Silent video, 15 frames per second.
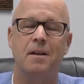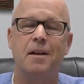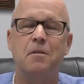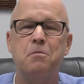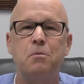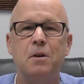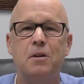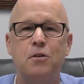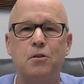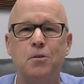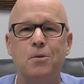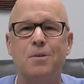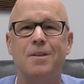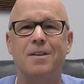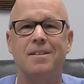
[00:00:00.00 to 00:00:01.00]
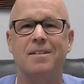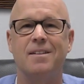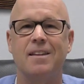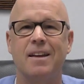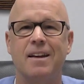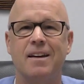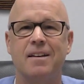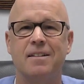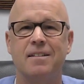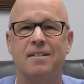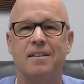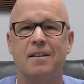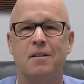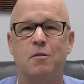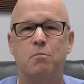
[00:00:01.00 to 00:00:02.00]
If we do these
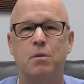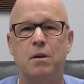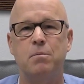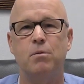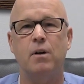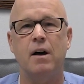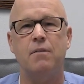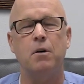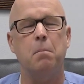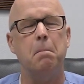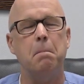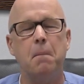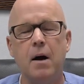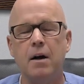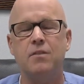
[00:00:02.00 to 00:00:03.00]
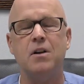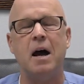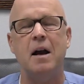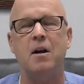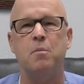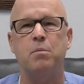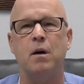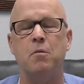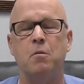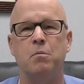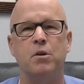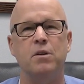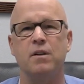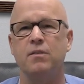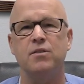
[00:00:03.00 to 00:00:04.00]
things, people have a much higher
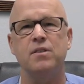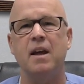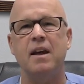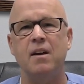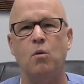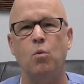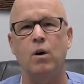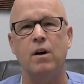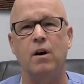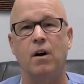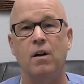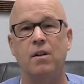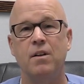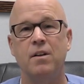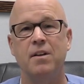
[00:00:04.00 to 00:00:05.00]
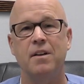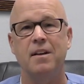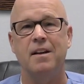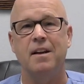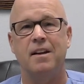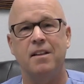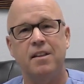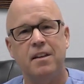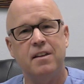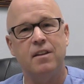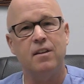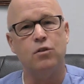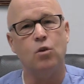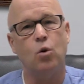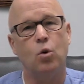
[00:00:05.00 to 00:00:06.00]
probability of staying well. And then
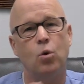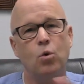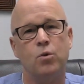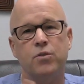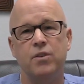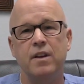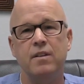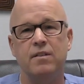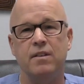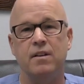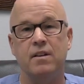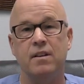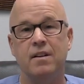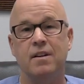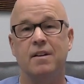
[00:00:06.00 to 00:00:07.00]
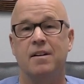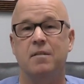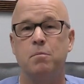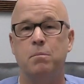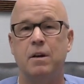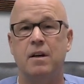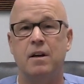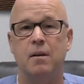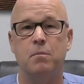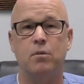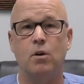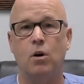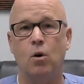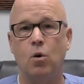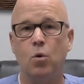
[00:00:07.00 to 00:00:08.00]
this whole season
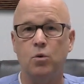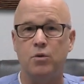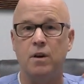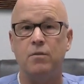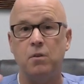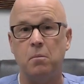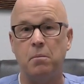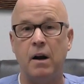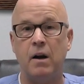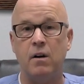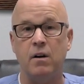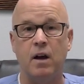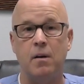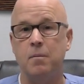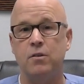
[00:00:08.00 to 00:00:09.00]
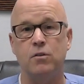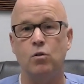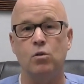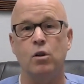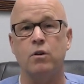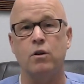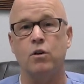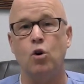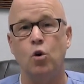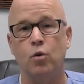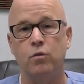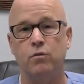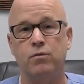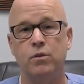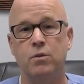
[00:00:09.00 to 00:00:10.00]
becomes a whole different paradigm. It's no longer
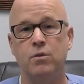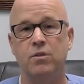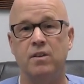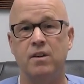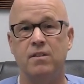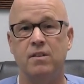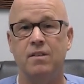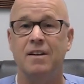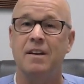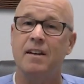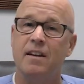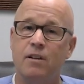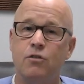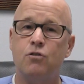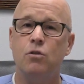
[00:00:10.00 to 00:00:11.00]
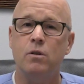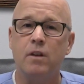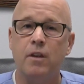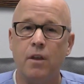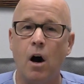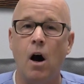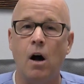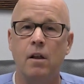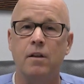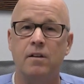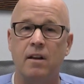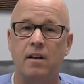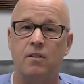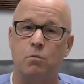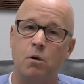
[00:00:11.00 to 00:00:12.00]
cold and flu season. It's truly the
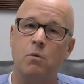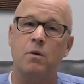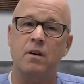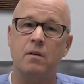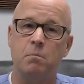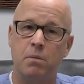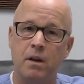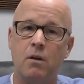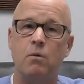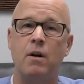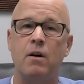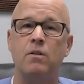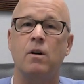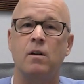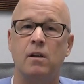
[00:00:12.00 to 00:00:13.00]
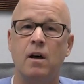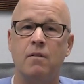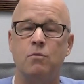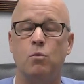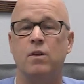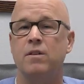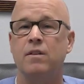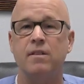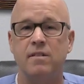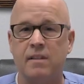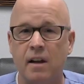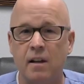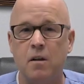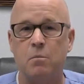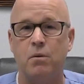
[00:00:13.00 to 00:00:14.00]
holidays where we can be around our loved ones and
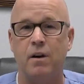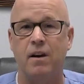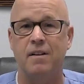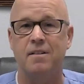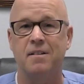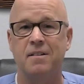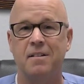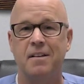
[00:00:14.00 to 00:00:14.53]
celebrate